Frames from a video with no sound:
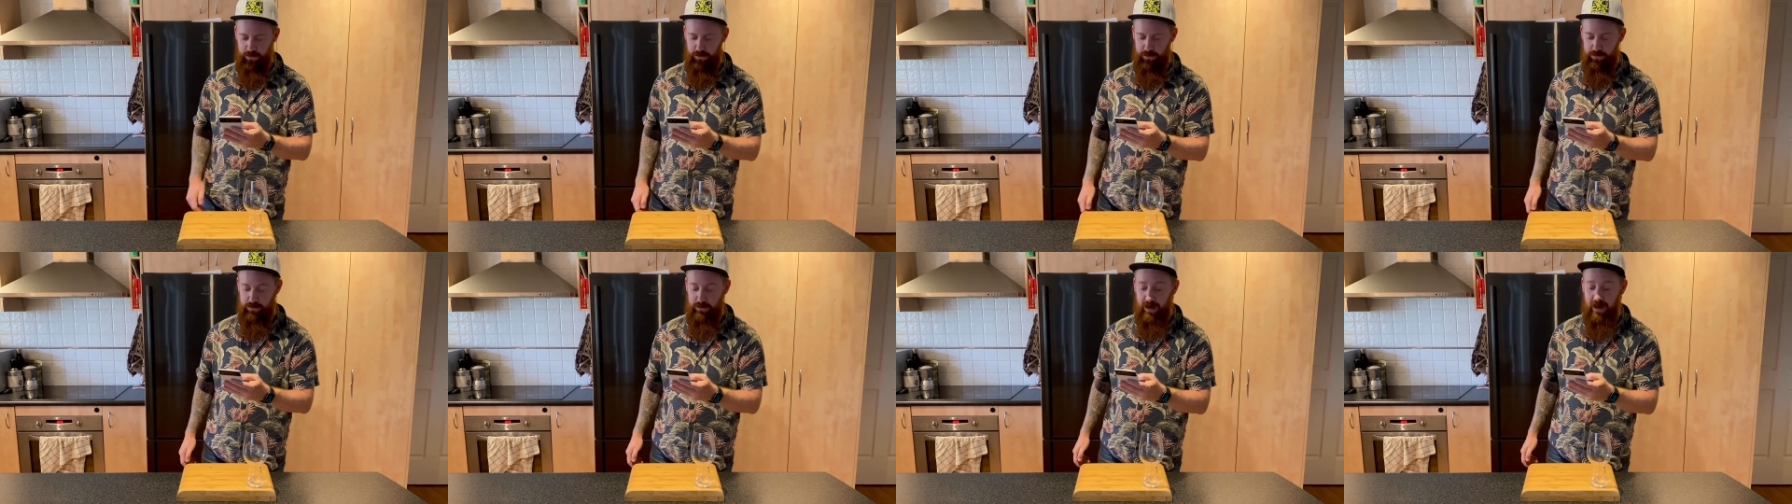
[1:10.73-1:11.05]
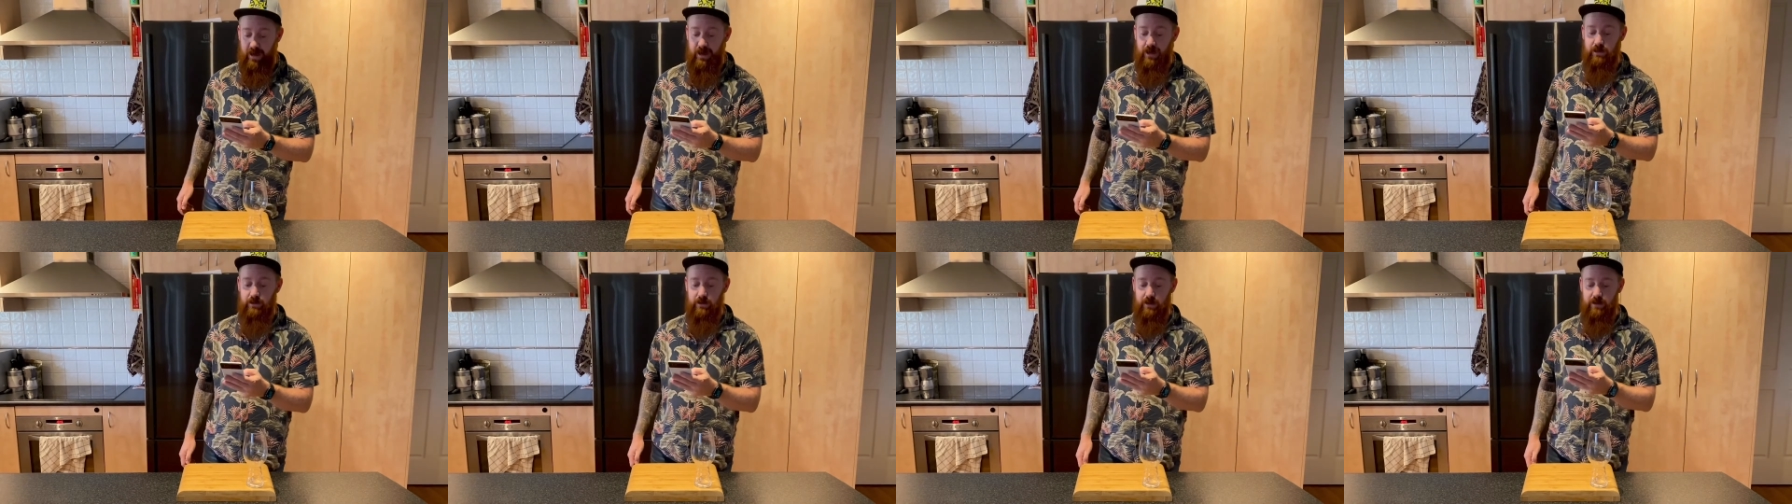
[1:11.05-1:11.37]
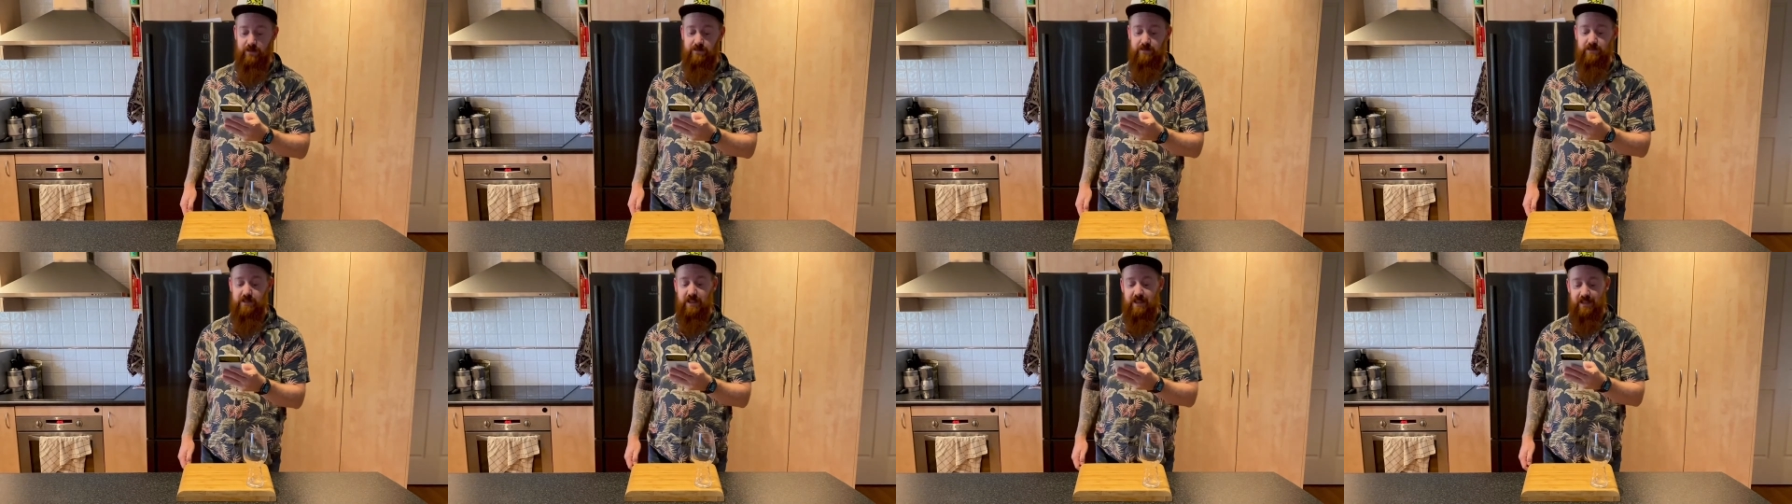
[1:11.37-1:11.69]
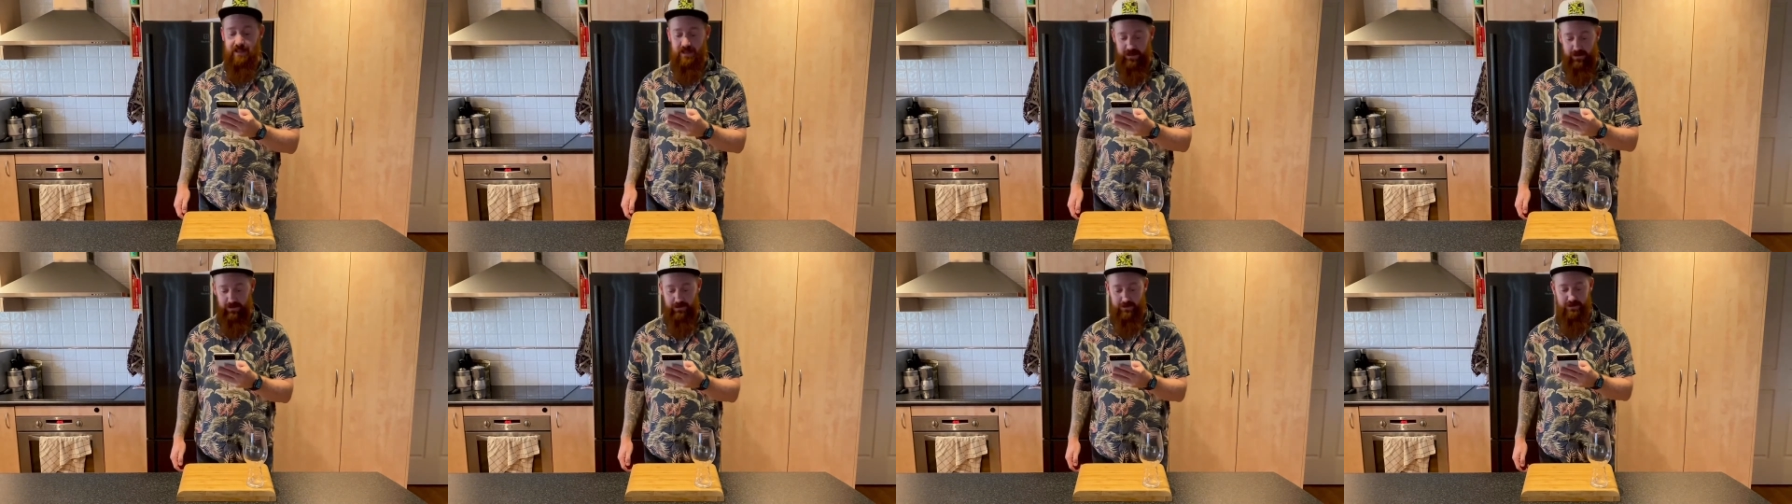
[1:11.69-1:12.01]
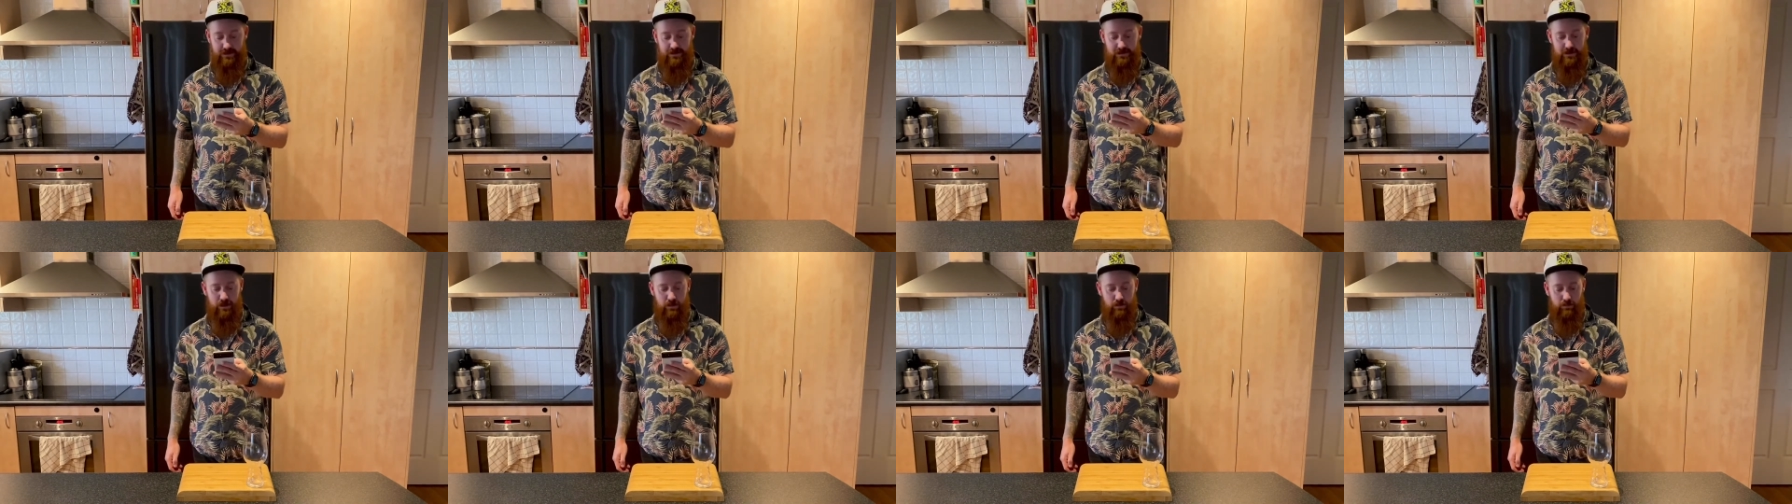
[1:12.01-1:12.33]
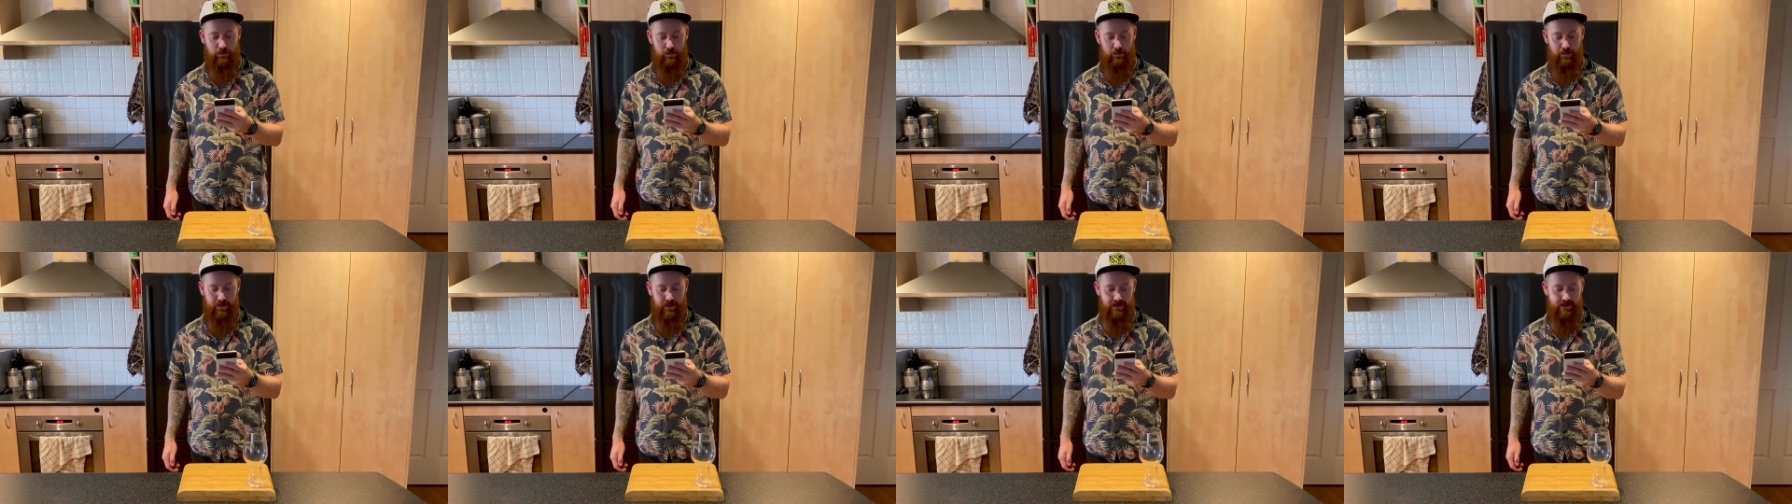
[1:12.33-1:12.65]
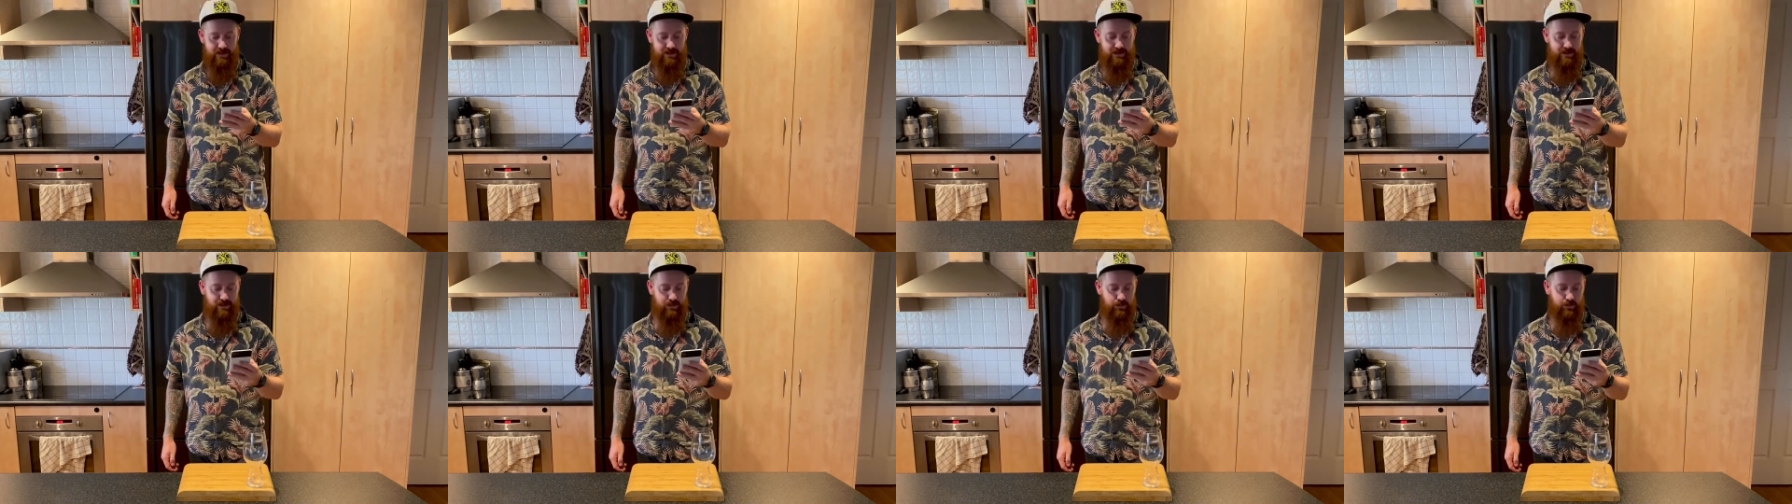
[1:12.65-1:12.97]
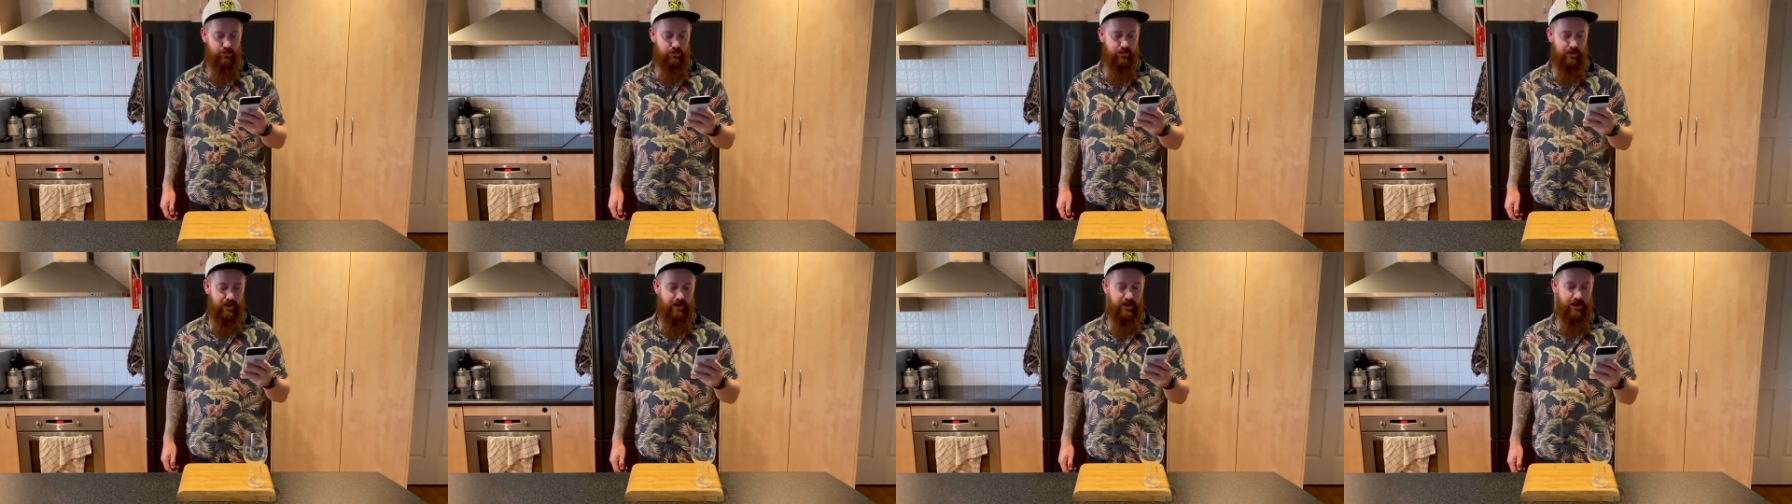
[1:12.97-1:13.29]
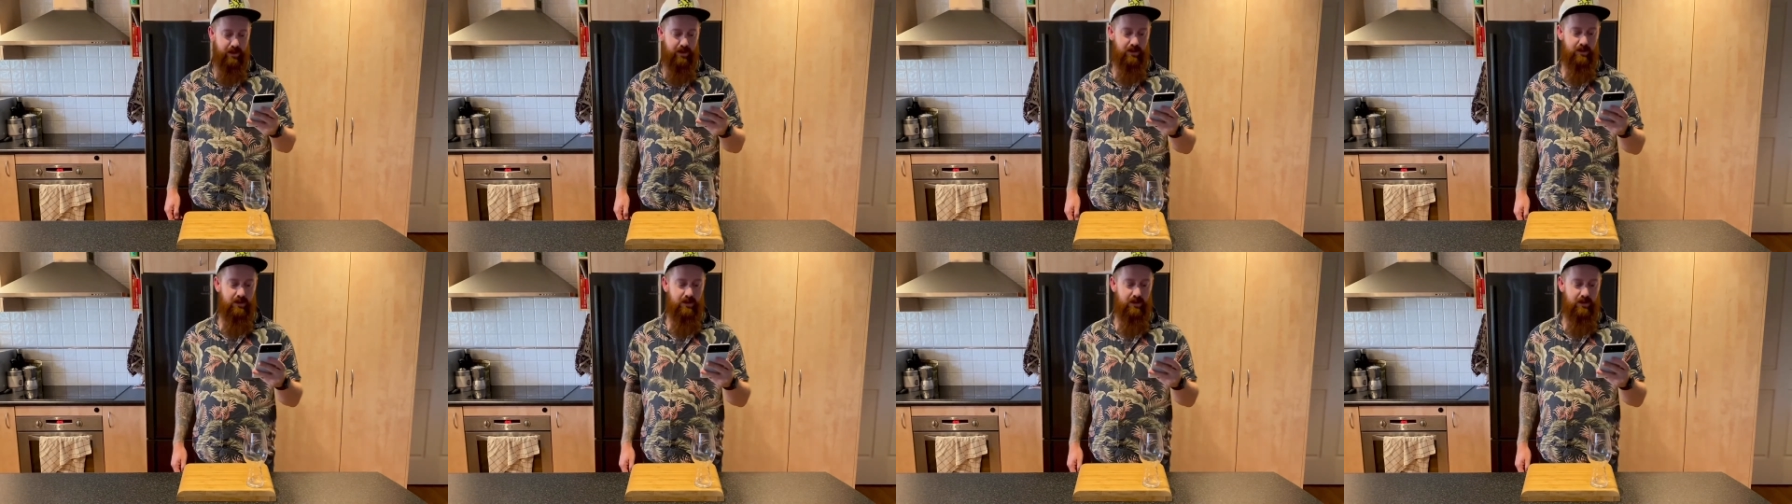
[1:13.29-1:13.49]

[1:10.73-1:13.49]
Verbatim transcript: Hargreaves Hill's rebellious little brother